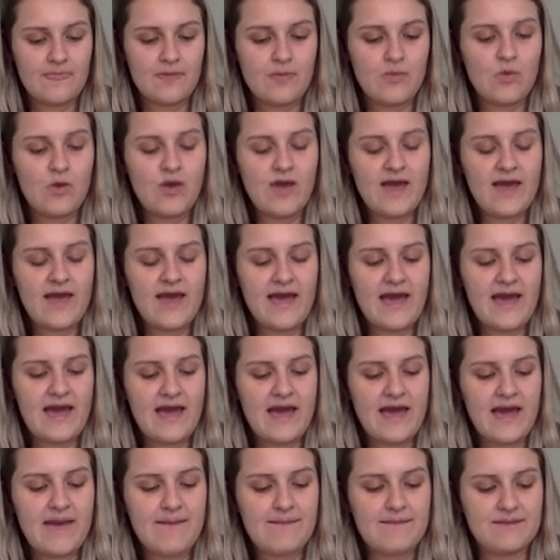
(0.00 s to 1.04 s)
What
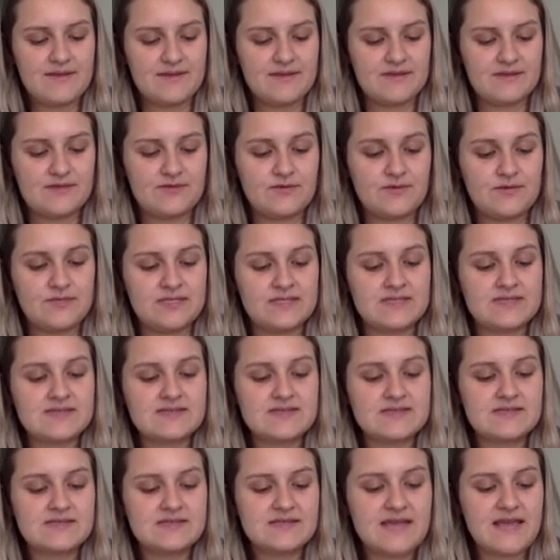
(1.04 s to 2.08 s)
happened when
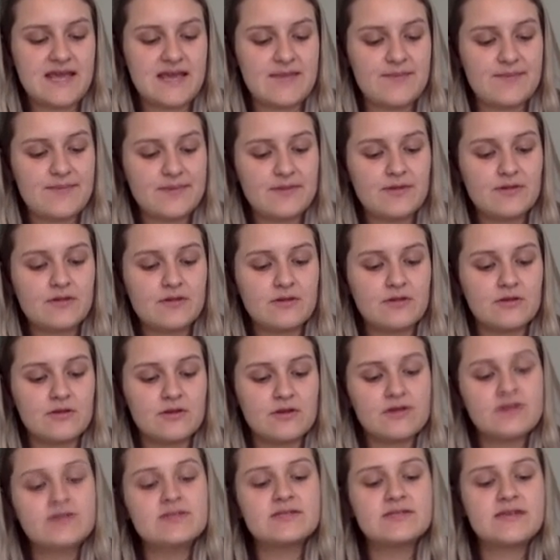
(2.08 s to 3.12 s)
Snape
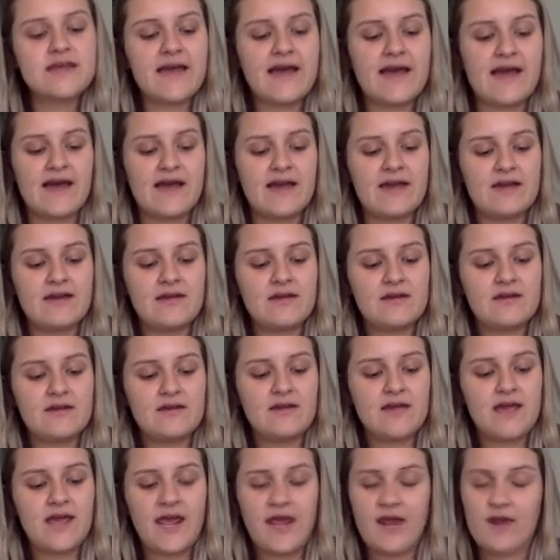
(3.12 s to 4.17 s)
looked at
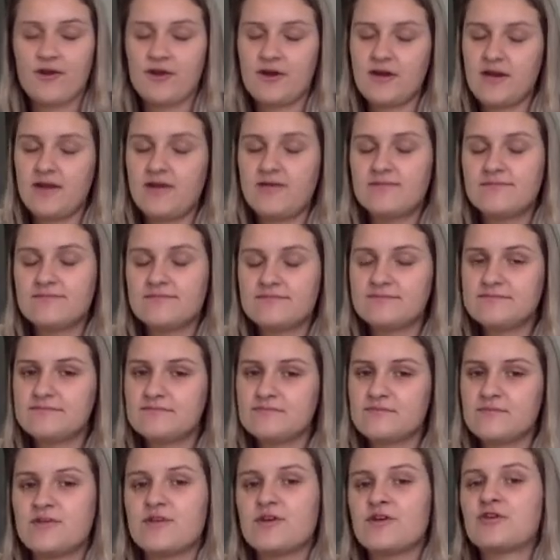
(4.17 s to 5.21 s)
Harry,
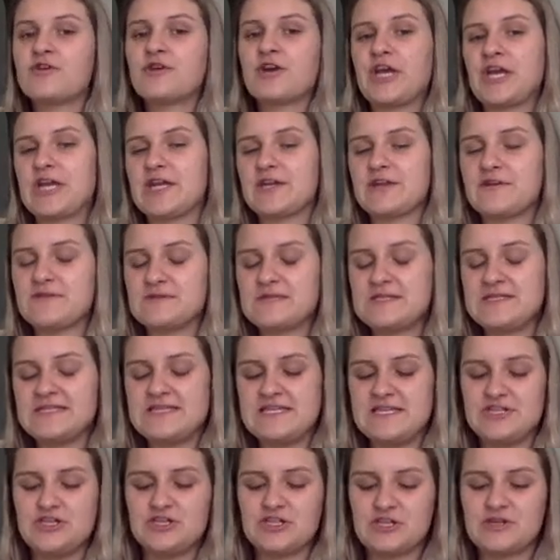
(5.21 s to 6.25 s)
the crooked-nosed
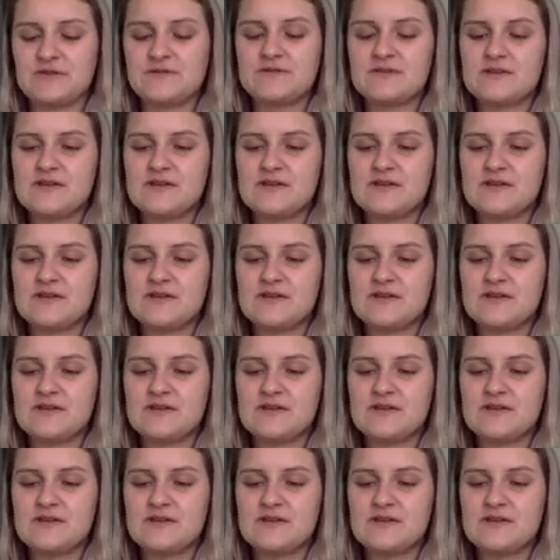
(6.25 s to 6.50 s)
teacher?